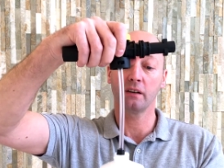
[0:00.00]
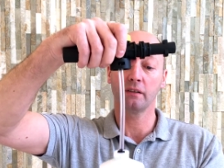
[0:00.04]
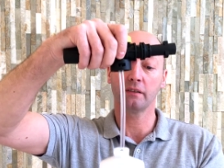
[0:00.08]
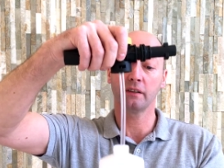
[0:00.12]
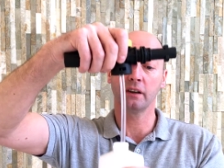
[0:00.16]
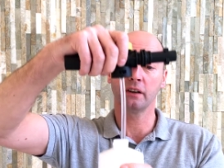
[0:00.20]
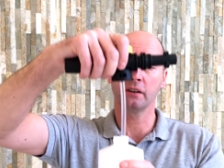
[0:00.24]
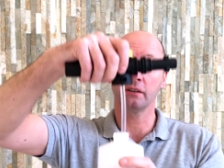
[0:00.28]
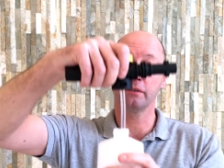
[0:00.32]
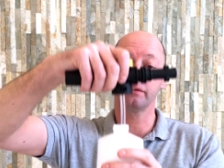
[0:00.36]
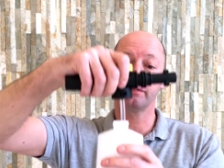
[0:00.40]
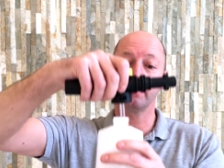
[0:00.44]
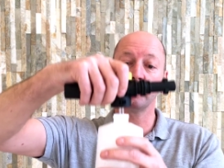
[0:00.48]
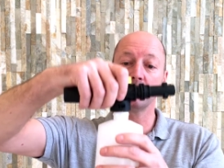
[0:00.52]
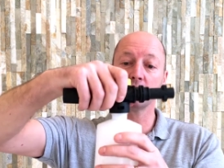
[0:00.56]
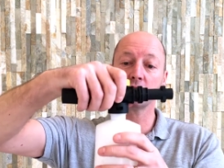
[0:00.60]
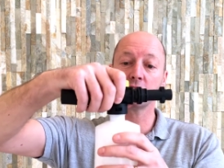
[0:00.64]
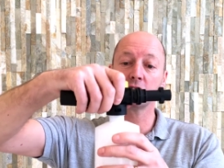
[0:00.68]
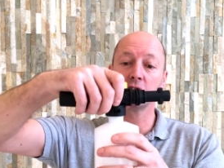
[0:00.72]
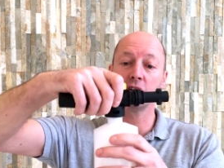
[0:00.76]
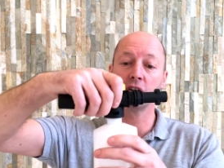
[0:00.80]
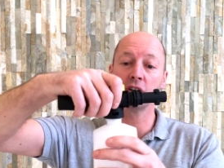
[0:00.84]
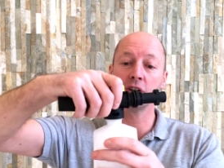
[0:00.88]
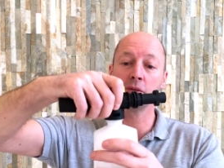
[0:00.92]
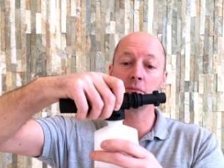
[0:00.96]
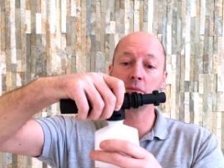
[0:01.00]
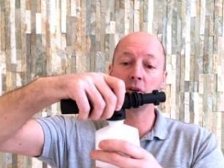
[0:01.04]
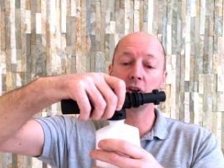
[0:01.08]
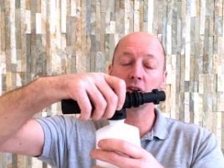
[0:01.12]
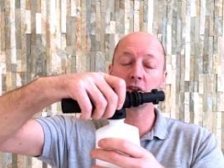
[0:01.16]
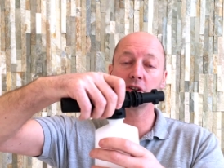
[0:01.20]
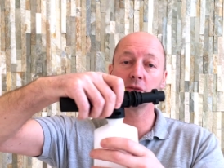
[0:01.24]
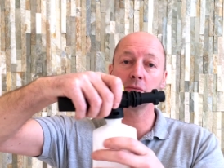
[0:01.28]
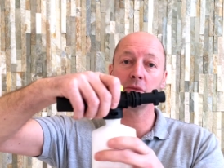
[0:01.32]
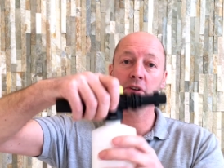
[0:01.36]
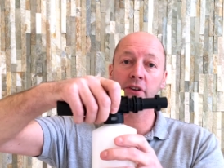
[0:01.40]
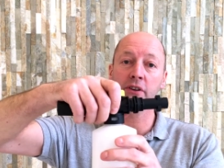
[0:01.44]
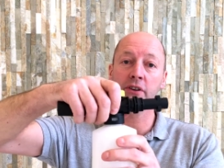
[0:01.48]
little filter on the
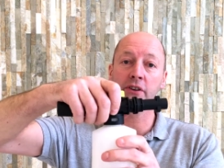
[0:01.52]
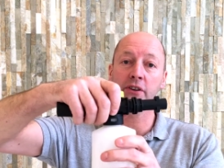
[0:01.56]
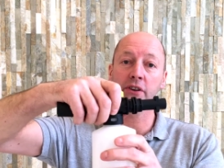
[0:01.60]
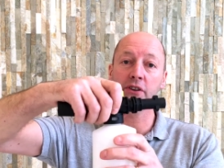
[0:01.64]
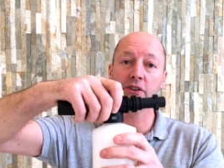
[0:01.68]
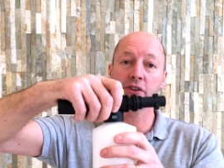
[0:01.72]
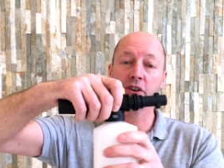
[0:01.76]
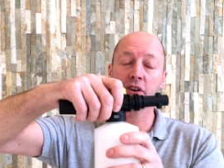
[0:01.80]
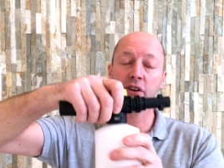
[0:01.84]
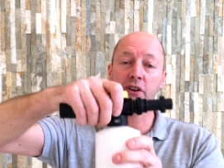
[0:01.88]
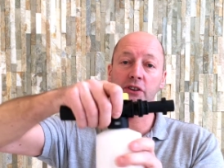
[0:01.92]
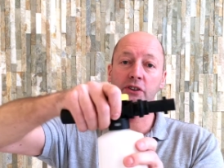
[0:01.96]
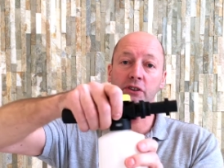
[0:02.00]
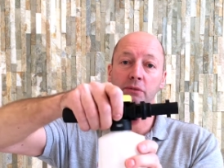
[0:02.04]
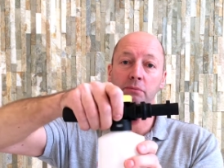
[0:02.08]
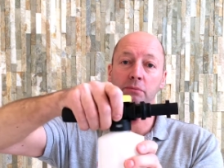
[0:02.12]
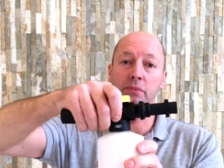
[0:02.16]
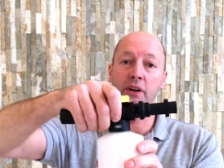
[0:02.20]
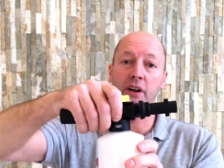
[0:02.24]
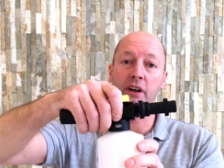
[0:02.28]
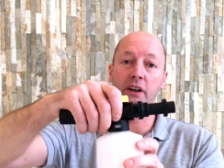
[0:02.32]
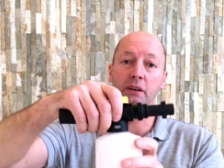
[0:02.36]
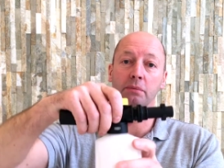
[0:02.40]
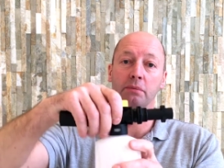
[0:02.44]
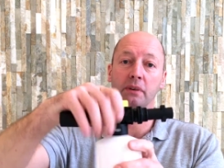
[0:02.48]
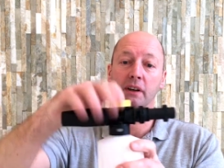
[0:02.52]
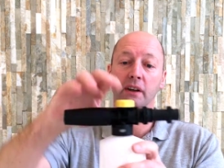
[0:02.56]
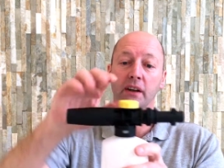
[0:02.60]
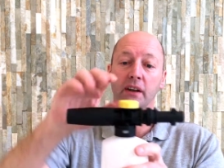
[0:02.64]
bottom on the detergent pipe,